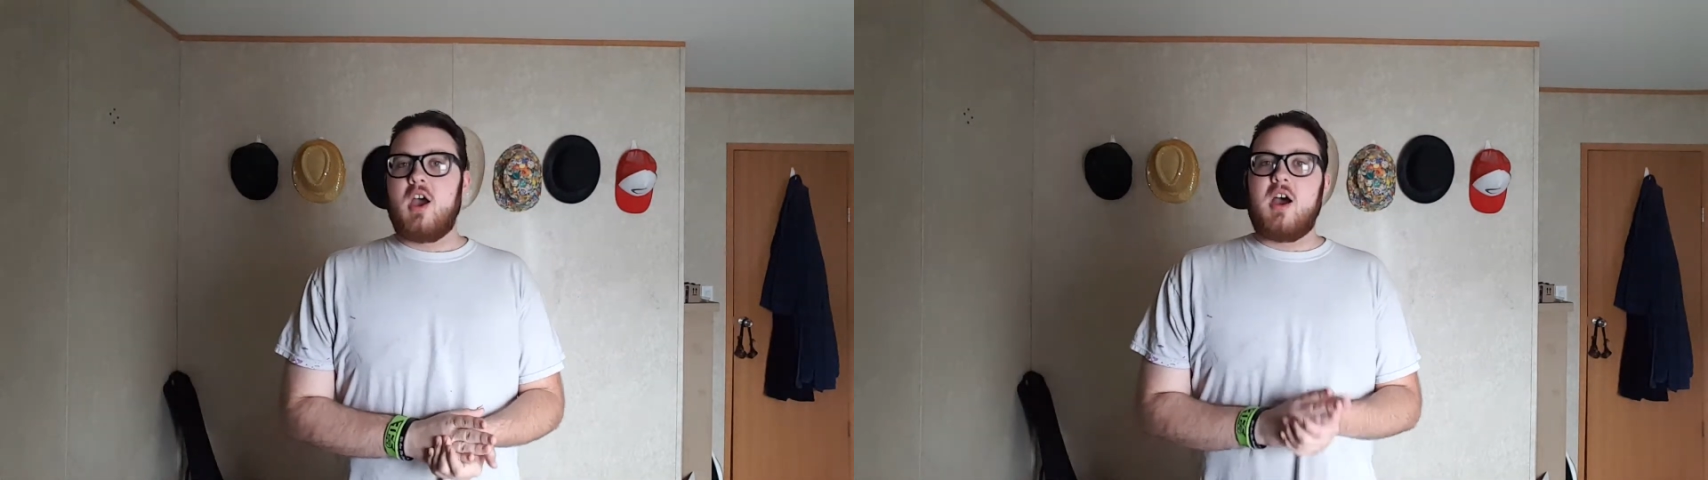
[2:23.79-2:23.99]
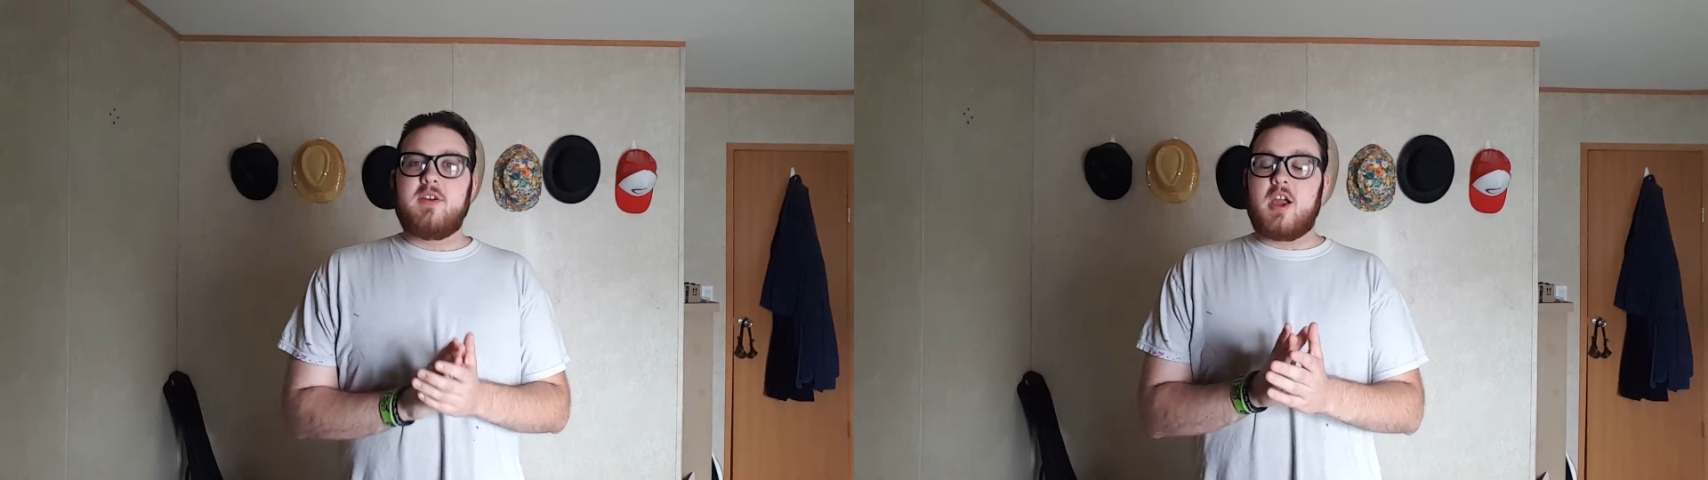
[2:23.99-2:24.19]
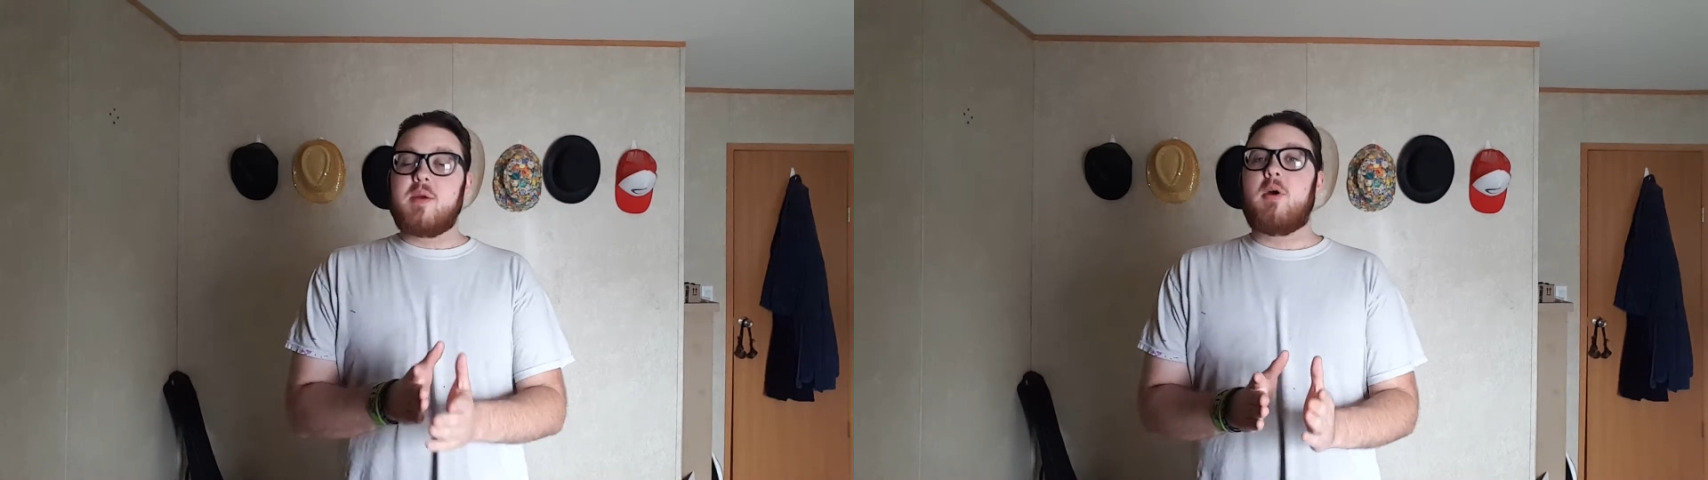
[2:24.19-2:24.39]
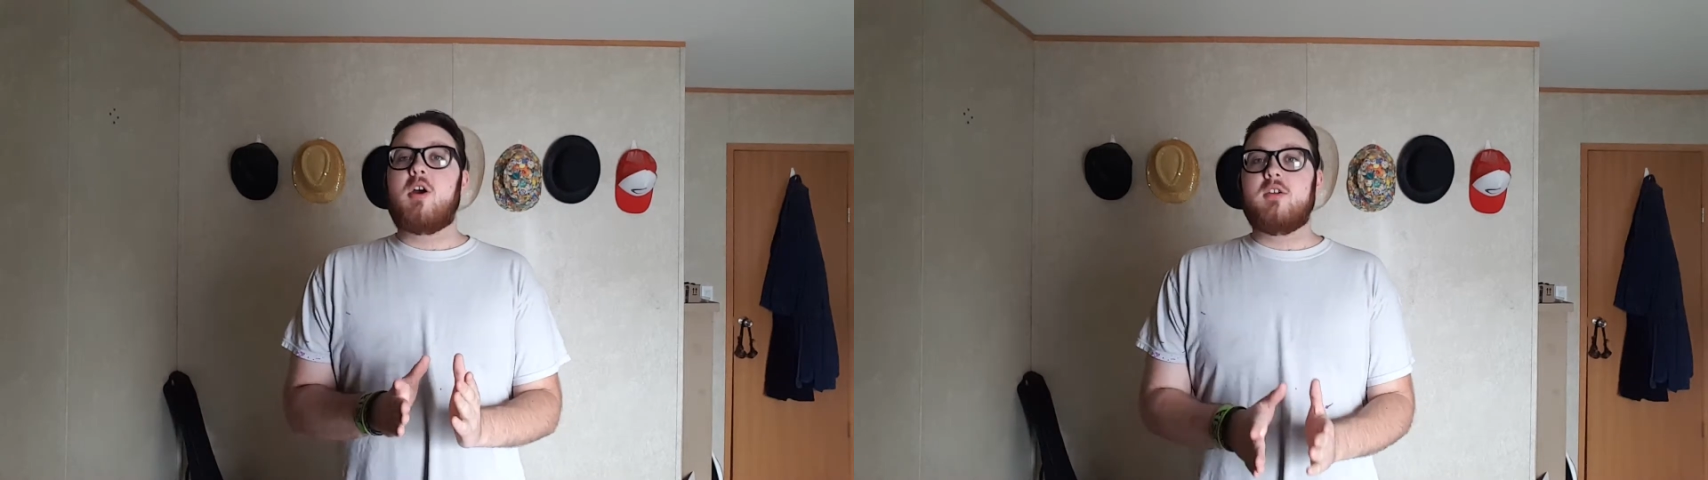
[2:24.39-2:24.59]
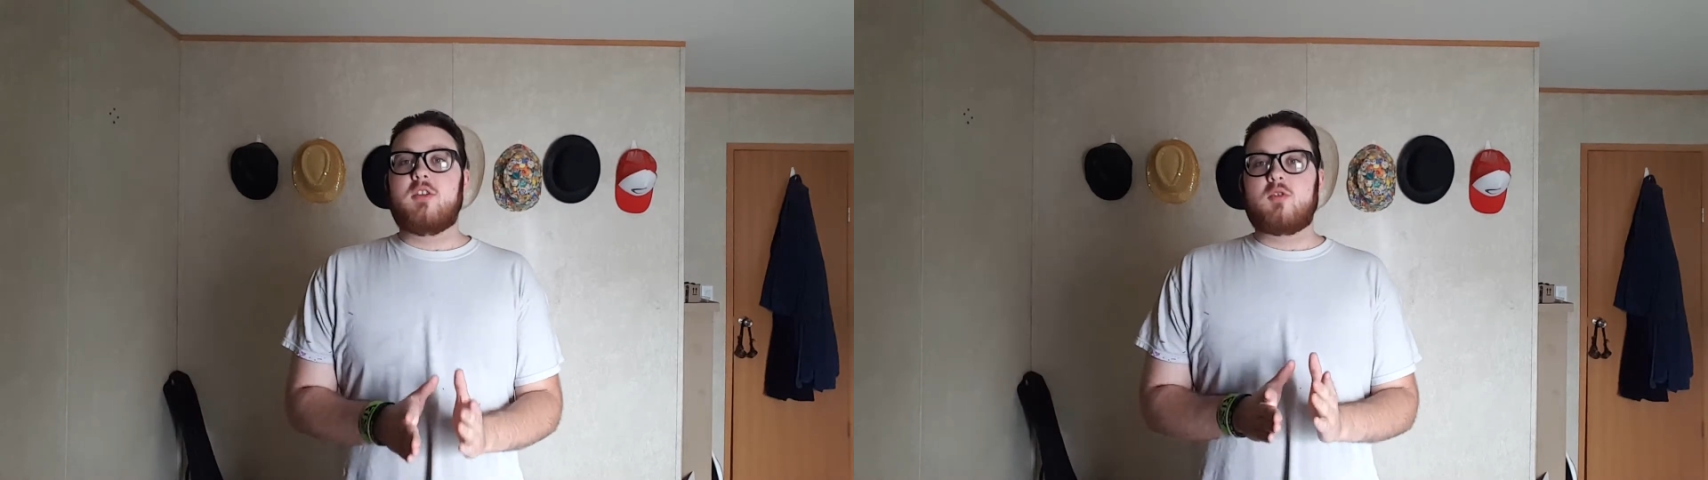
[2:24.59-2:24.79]
of Harry
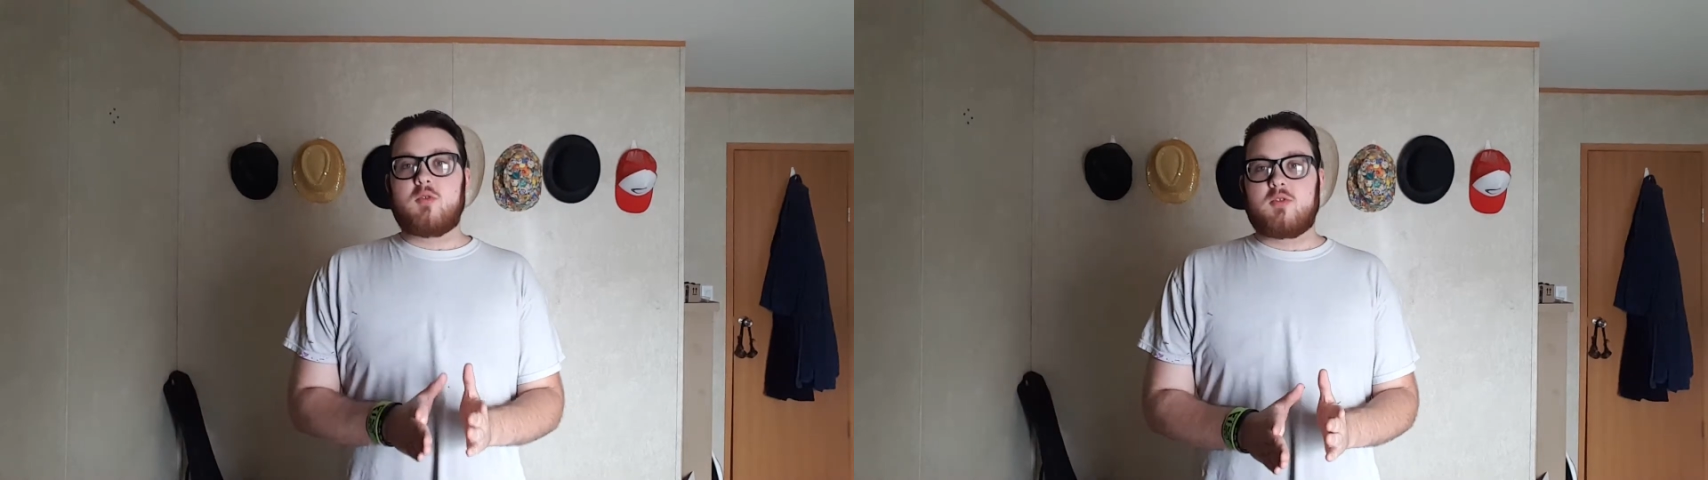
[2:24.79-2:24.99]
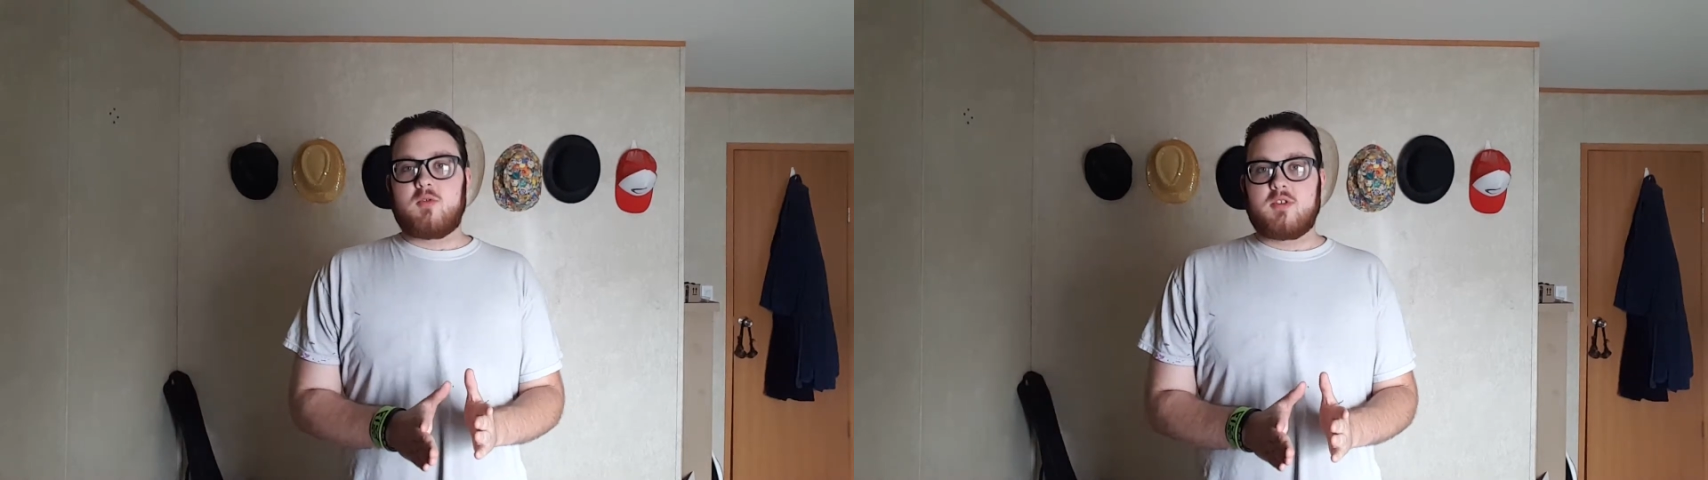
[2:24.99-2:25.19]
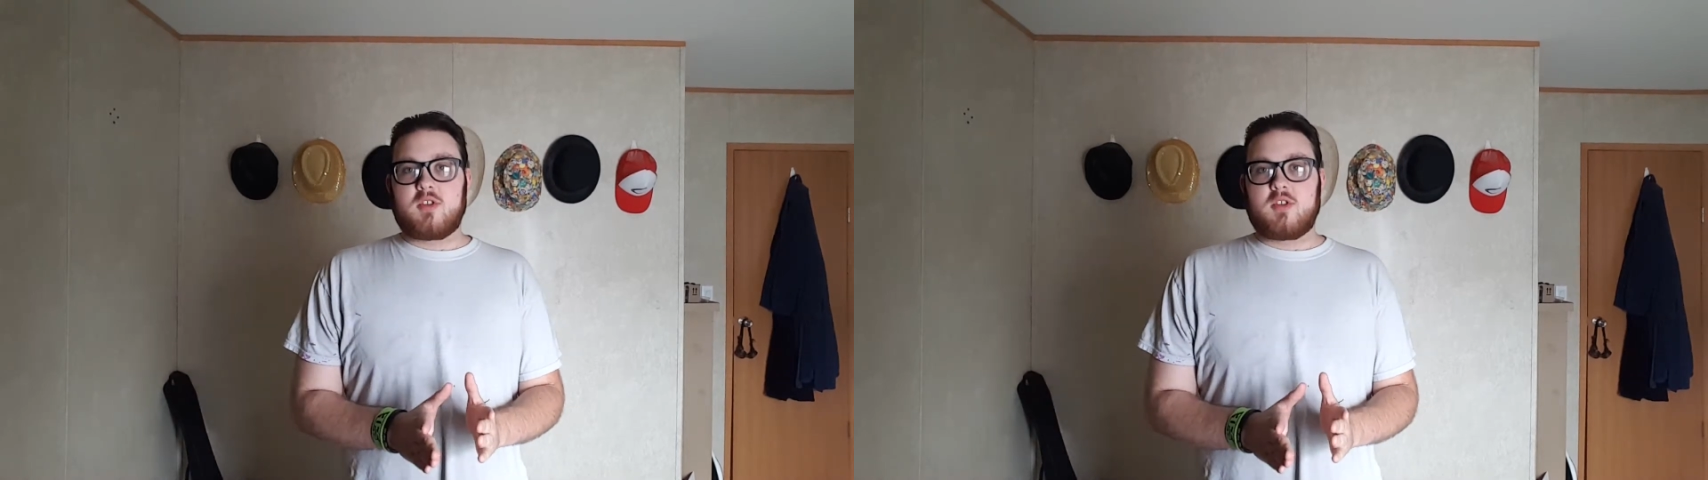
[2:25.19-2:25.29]
Potter and the Sorcerer's